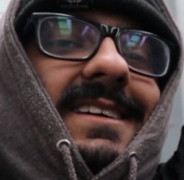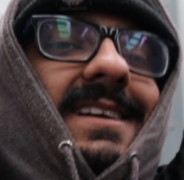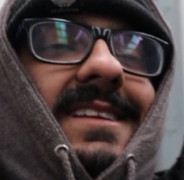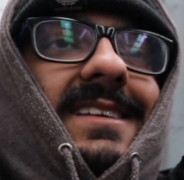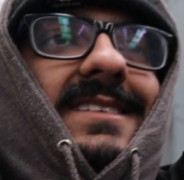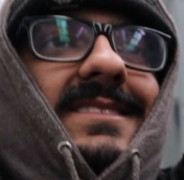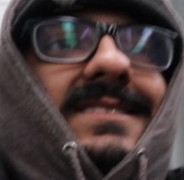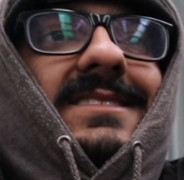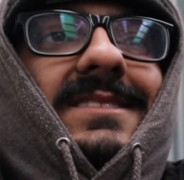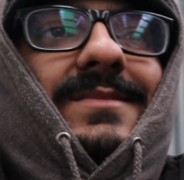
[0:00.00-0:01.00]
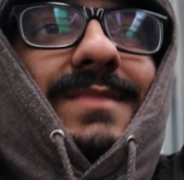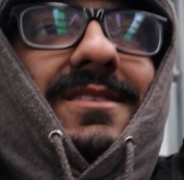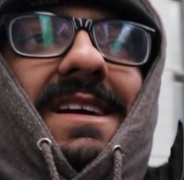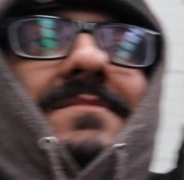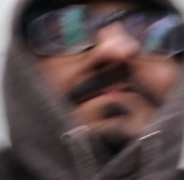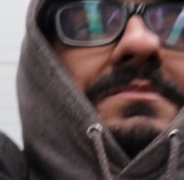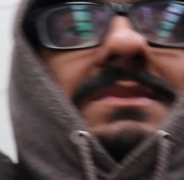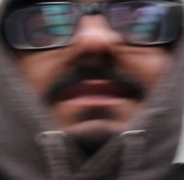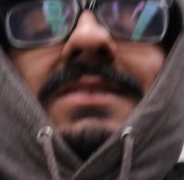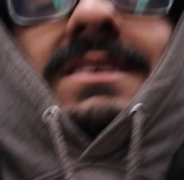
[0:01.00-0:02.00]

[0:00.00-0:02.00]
And it's my ramp, so